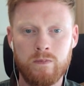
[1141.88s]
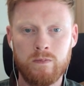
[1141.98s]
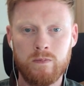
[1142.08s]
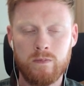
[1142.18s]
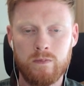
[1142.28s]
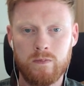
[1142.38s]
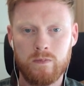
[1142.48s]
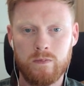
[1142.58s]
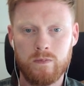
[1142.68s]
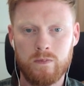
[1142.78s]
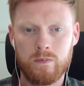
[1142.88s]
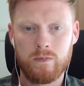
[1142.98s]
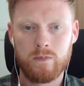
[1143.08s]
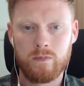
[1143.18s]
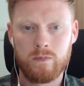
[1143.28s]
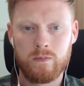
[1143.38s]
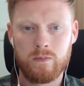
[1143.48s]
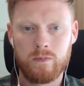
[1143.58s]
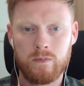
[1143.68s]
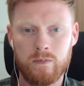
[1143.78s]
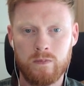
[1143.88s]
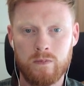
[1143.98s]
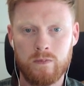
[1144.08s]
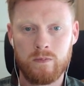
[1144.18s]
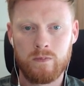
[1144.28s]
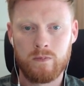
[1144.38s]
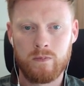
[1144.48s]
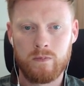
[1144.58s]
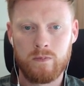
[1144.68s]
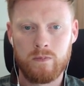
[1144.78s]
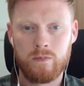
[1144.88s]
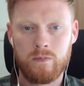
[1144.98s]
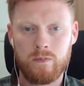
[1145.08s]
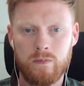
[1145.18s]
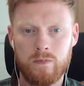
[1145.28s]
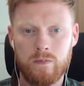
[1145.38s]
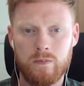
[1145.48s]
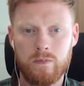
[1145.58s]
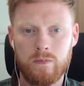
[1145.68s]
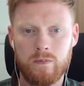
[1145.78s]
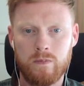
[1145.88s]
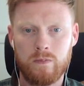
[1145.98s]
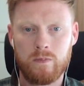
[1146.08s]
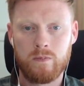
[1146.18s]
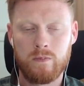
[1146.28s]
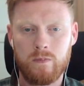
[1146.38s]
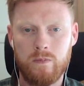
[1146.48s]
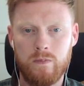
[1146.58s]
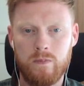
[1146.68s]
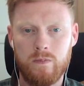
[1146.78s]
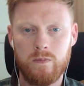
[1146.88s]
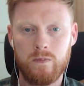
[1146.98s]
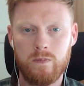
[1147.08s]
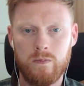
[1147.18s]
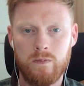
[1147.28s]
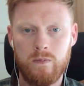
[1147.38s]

This person isn't speaking.